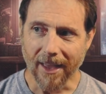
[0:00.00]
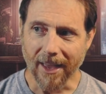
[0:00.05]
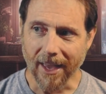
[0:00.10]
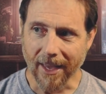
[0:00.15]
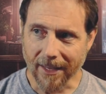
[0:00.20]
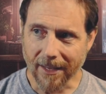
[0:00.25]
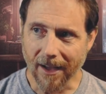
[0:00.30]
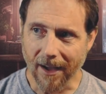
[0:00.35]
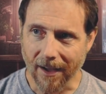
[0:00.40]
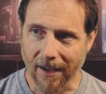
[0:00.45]

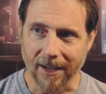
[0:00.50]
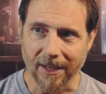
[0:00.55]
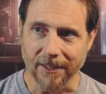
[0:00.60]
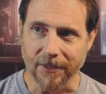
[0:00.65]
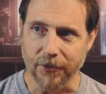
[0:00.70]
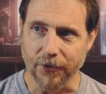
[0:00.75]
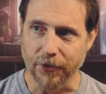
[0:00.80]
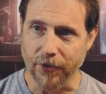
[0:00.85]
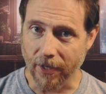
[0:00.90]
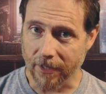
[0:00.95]
AI
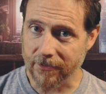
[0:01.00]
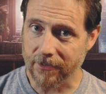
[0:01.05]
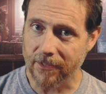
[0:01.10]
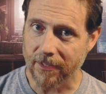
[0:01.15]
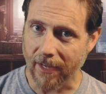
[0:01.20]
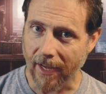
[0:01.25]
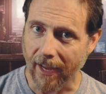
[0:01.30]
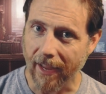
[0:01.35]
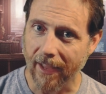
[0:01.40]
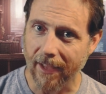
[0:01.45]

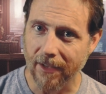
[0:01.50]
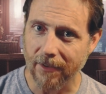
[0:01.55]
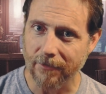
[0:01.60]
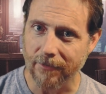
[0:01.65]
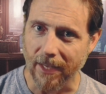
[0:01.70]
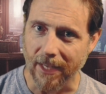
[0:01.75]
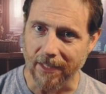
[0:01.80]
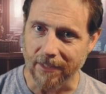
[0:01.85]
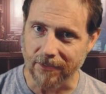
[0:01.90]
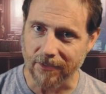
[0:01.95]
doesn't
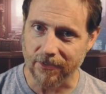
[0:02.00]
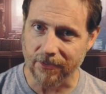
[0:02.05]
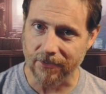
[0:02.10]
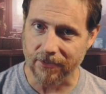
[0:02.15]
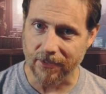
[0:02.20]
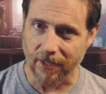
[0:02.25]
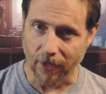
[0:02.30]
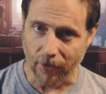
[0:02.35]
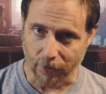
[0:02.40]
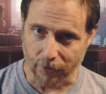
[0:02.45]
have a
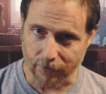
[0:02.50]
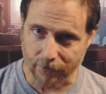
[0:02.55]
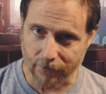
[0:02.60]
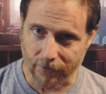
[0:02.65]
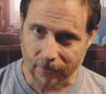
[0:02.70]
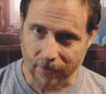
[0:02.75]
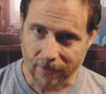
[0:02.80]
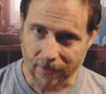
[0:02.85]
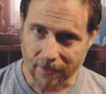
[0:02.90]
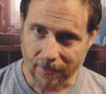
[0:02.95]

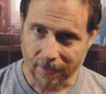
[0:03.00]
self.